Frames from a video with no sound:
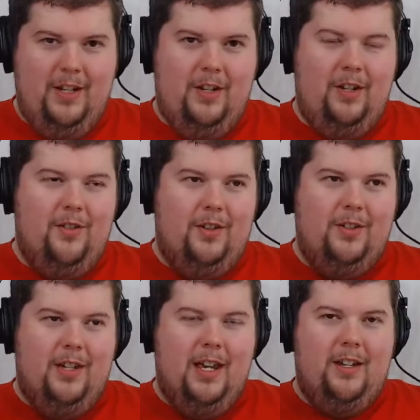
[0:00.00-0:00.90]
You've
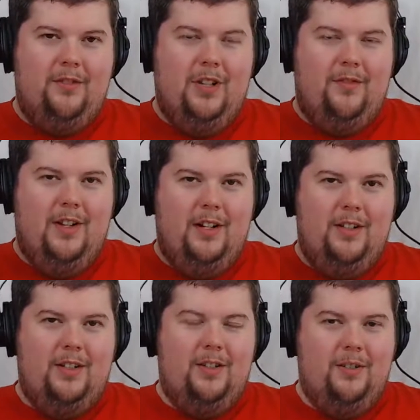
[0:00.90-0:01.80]
also got Street Fighter
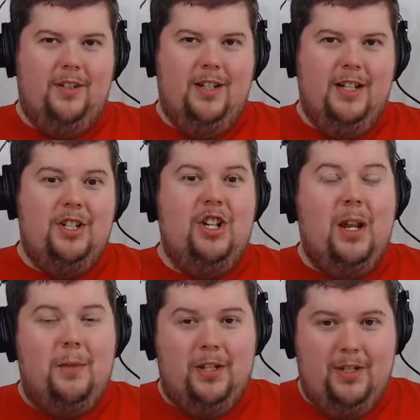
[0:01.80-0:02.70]
2
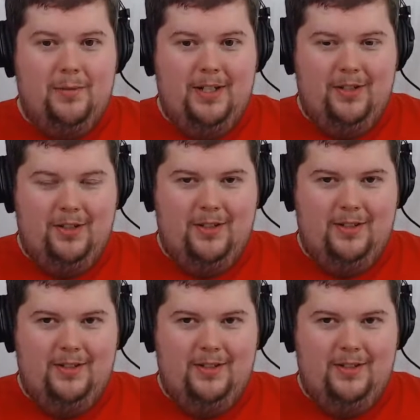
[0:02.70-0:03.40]
Championship Edition.